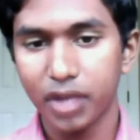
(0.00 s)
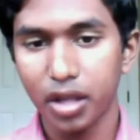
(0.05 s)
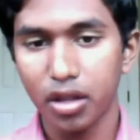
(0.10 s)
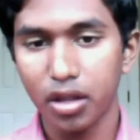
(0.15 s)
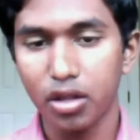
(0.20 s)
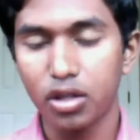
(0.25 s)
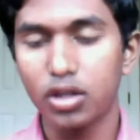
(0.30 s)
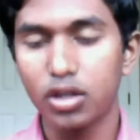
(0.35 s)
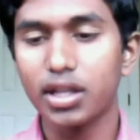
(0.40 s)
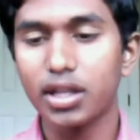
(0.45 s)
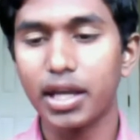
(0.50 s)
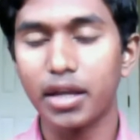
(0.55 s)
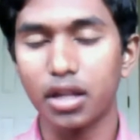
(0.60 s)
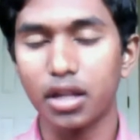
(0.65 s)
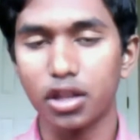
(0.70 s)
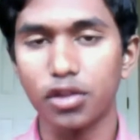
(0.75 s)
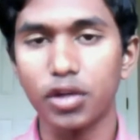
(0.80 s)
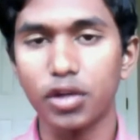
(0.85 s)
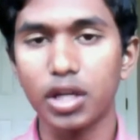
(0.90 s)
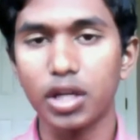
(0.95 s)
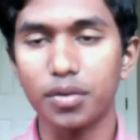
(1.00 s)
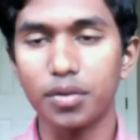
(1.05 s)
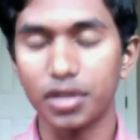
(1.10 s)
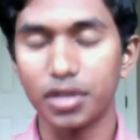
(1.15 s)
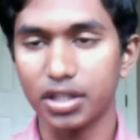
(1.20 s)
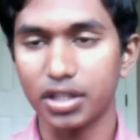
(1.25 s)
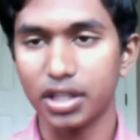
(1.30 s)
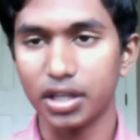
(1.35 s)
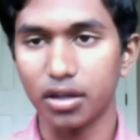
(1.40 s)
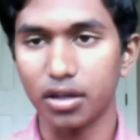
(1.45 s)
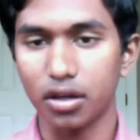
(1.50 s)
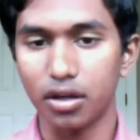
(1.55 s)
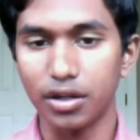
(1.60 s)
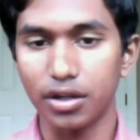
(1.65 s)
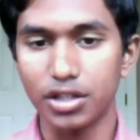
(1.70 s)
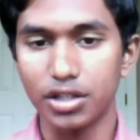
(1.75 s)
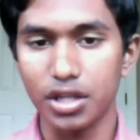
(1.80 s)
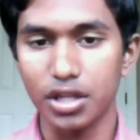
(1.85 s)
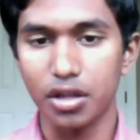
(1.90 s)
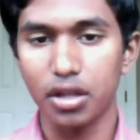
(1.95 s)
So utilizing 3D printing
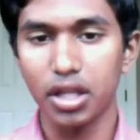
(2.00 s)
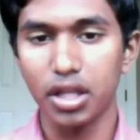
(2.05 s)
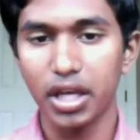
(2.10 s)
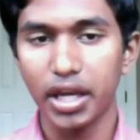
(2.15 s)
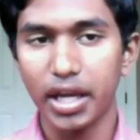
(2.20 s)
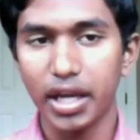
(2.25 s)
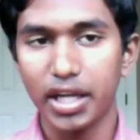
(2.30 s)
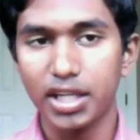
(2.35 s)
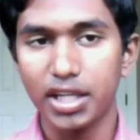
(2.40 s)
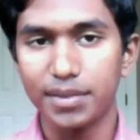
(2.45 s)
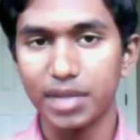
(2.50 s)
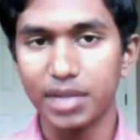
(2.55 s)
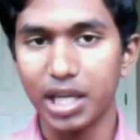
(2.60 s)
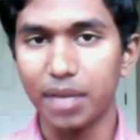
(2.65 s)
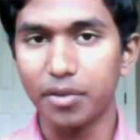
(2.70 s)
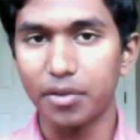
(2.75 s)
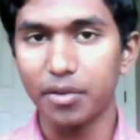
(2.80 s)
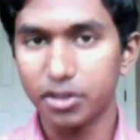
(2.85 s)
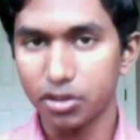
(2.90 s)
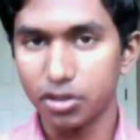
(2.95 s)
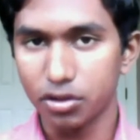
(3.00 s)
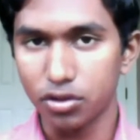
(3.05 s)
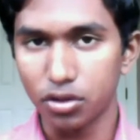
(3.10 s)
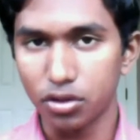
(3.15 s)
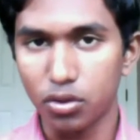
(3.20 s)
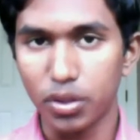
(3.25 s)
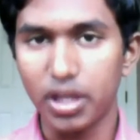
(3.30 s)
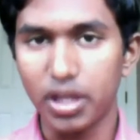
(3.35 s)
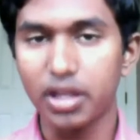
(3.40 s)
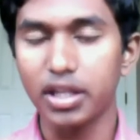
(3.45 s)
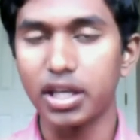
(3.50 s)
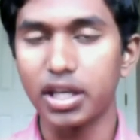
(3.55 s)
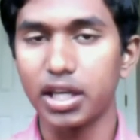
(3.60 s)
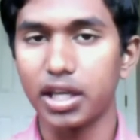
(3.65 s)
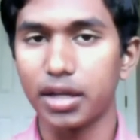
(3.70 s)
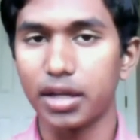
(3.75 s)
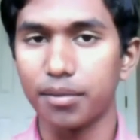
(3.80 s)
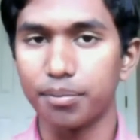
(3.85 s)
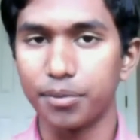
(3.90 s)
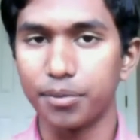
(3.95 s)
technologies to be able to
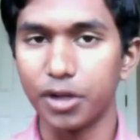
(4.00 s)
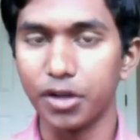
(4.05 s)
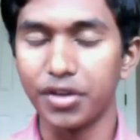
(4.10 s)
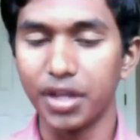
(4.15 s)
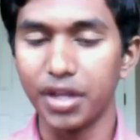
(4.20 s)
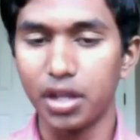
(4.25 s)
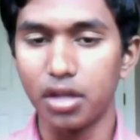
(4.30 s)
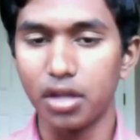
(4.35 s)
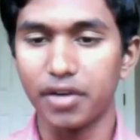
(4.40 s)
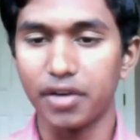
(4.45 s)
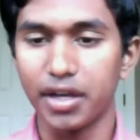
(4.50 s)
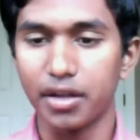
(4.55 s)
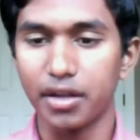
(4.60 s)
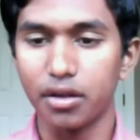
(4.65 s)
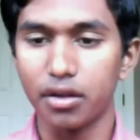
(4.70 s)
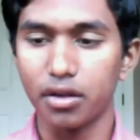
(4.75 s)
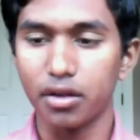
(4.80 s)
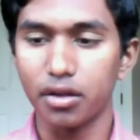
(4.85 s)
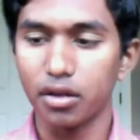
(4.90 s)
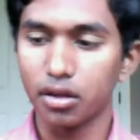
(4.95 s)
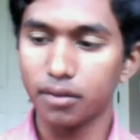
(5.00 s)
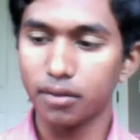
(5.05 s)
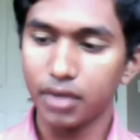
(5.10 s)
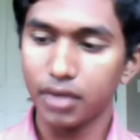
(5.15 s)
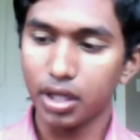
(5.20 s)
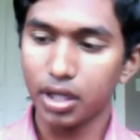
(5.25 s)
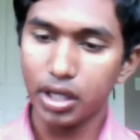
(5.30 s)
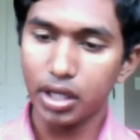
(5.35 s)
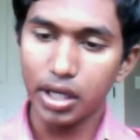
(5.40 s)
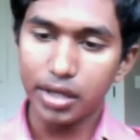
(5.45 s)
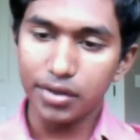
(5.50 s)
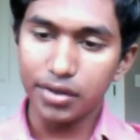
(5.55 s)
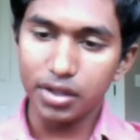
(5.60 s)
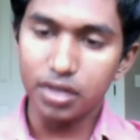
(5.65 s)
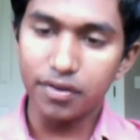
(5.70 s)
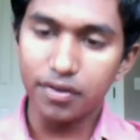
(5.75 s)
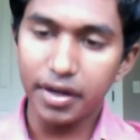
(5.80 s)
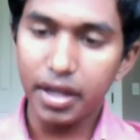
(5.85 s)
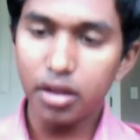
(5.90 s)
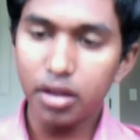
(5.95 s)
quickly build these devices. The
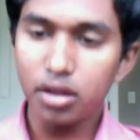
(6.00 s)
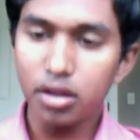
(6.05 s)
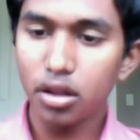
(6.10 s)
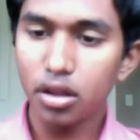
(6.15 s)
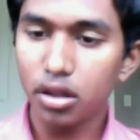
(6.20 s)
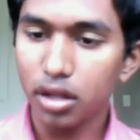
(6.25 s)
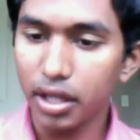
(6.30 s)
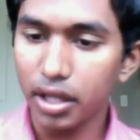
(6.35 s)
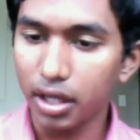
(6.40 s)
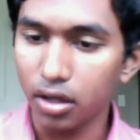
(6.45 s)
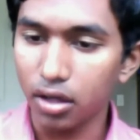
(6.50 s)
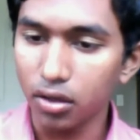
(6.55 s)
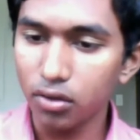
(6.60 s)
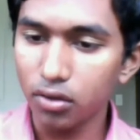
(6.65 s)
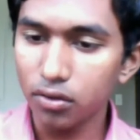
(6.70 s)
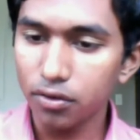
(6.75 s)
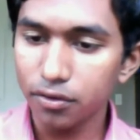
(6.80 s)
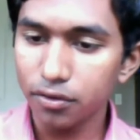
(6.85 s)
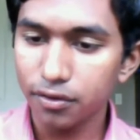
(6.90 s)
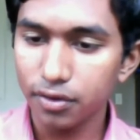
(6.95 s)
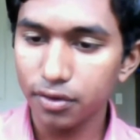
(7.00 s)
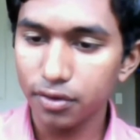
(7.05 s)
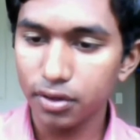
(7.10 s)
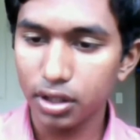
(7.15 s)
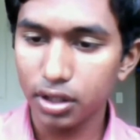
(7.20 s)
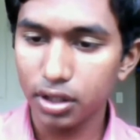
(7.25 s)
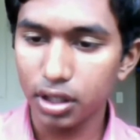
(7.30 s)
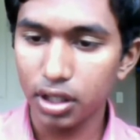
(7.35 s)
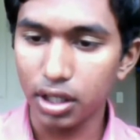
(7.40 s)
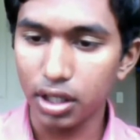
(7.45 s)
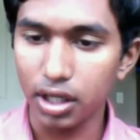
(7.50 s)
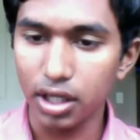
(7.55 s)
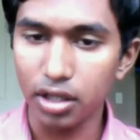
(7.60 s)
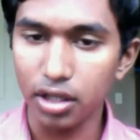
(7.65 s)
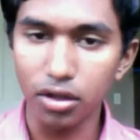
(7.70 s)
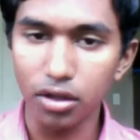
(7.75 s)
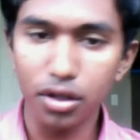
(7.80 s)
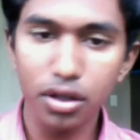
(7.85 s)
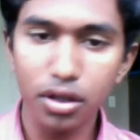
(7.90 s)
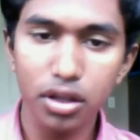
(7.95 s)
device itself
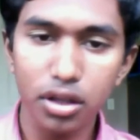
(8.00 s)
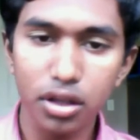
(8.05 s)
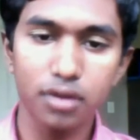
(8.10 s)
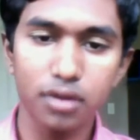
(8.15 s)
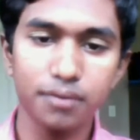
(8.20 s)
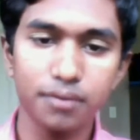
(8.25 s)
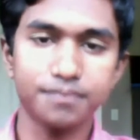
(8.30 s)
looks.